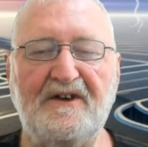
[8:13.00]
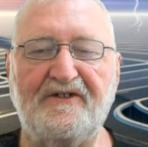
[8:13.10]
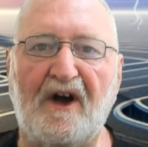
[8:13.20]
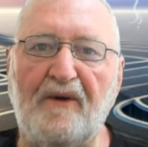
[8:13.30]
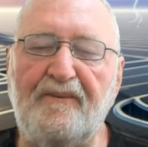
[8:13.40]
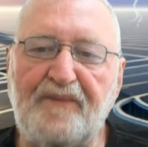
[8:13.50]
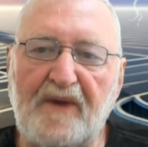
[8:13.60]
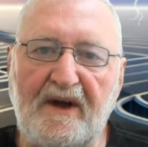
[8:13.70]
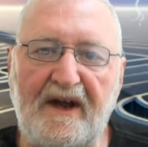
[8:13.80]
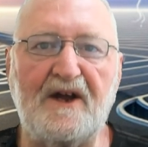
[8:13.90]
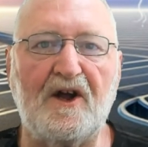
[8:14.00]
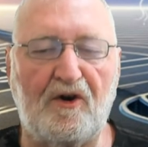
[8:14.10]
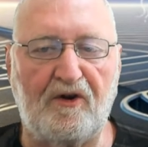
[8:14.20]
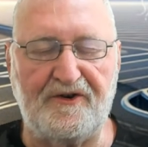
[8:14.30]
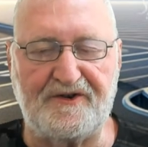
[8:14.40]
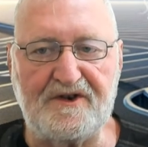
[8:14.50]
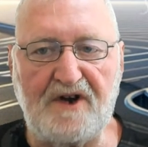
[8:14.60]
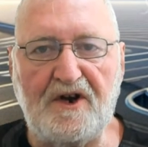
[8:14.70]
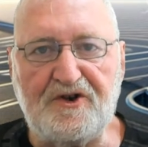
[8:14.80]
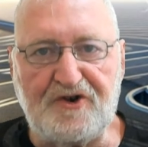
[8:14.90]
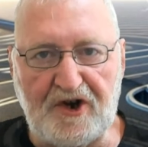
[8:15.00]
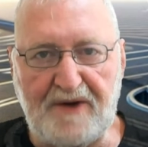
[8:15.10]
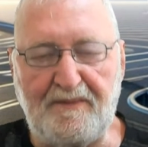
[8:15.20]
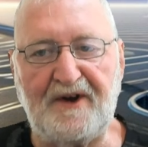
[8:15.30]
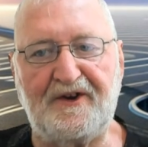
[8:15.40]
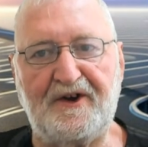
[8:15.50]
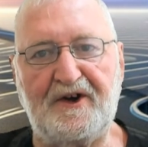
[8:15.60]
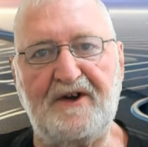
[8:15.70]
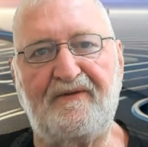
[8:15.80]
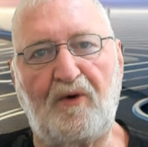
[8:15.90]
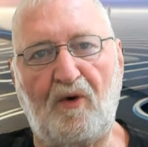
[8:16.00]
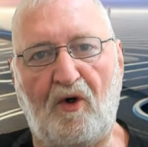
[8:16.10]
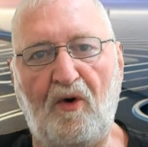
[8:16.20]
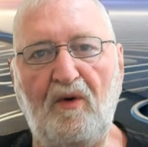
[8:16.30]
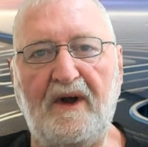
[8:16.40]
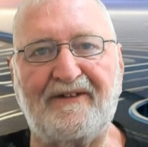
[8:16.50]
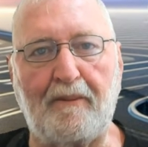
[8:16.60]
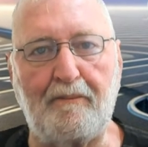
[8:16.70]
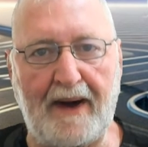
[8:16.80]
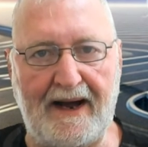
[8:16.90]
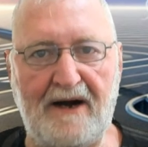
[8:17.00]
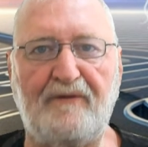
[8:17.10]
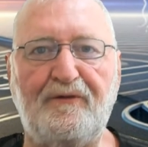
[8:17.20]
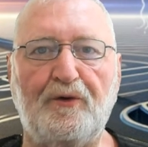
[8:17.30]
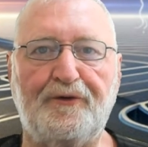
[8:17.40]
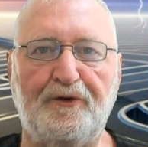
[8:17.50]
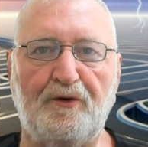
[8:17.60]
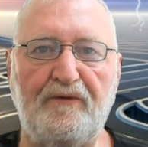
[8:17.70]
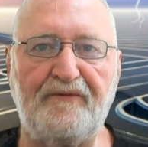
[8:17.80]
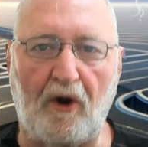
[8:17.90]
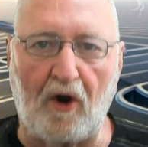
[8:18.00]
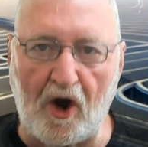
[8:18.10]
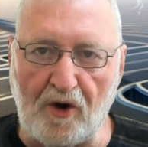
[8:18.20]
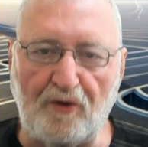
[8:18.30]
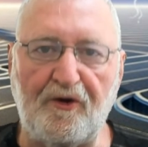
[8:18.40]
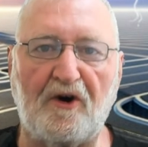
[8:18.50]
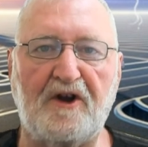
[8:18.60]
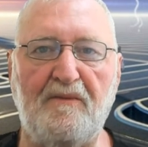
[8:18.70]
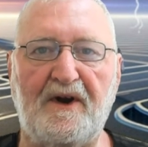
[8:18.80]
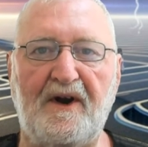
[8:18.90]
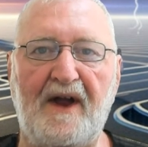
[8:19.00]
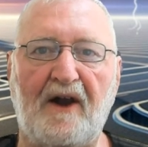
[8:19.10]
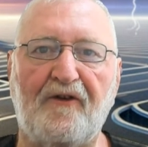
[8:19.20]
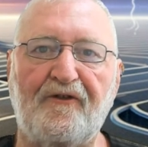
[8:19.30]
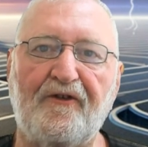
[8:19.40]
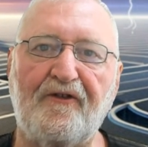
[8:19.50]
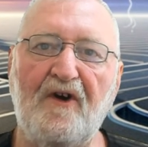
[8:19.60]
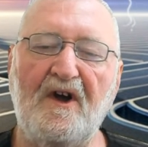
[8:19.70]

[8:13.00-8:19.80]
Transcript: So in conclusion, GPT4All is a powerful tool for local document analysis.